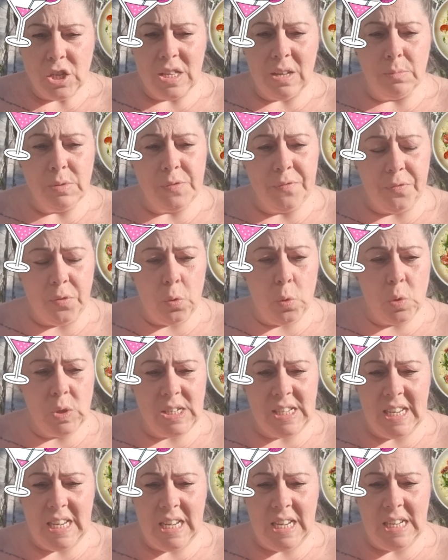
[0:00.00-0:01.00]
so that was 4
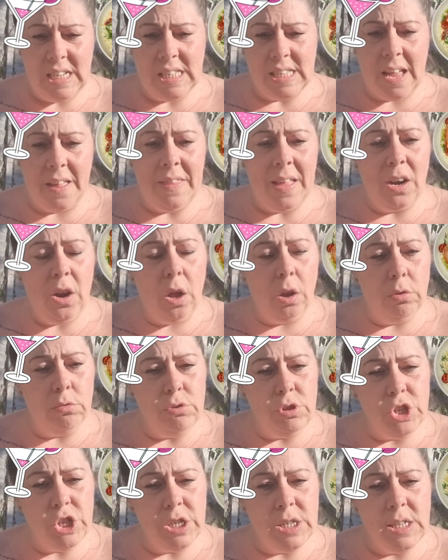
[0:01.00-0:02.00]
teas. And then our
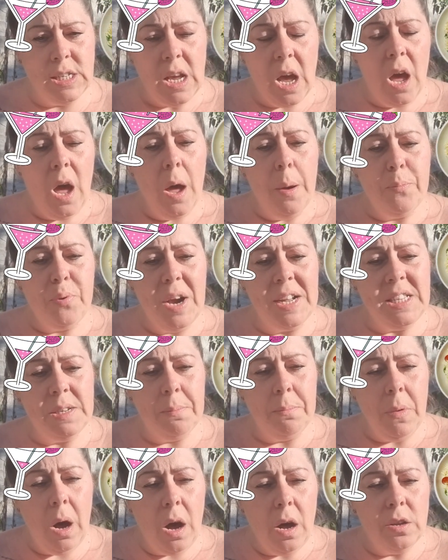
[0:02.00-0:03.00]
lunches, Pret a
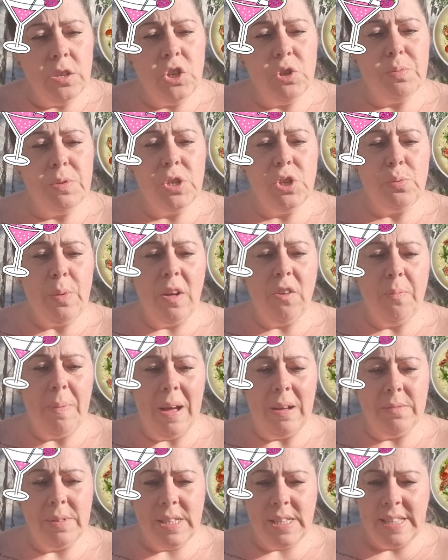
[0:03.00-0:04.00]
Manger was
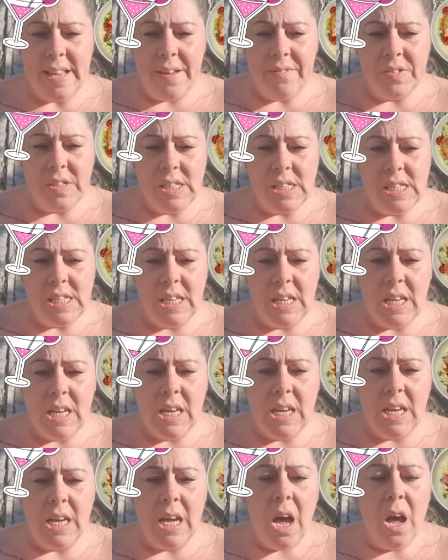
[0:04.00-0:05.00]

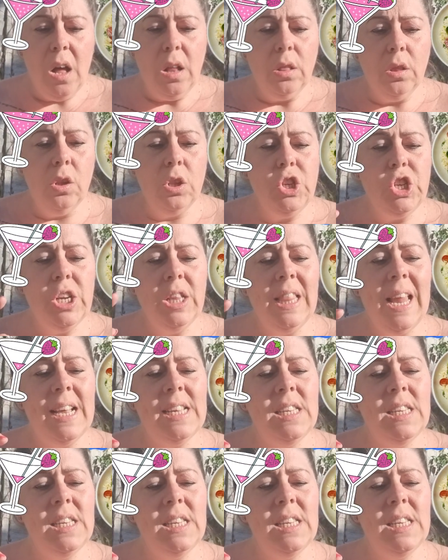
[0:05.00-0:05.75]
£12.70. Lunch in